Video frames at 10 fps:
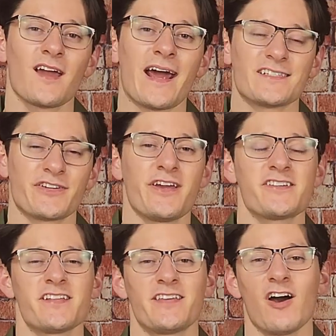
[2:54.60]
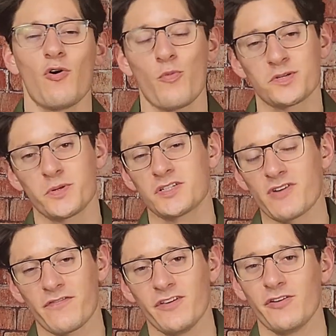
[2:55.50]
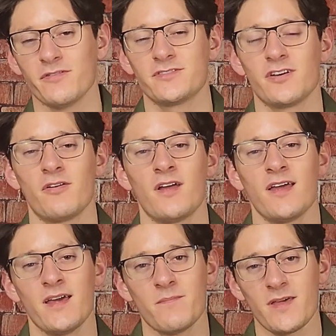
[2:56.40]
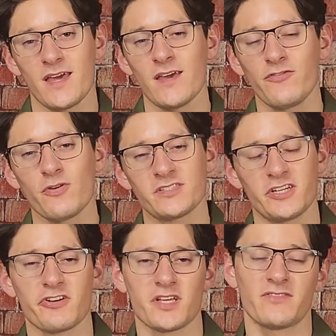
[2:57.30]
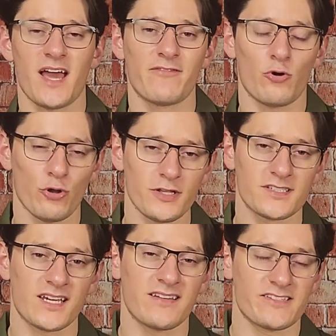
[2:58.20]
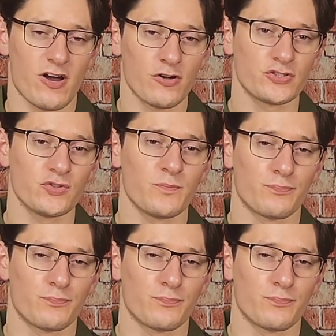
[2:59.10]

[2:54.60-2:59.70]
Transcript: All right, so here's how to tell which one is right for you. So if you consider yourself to have oily skin that's also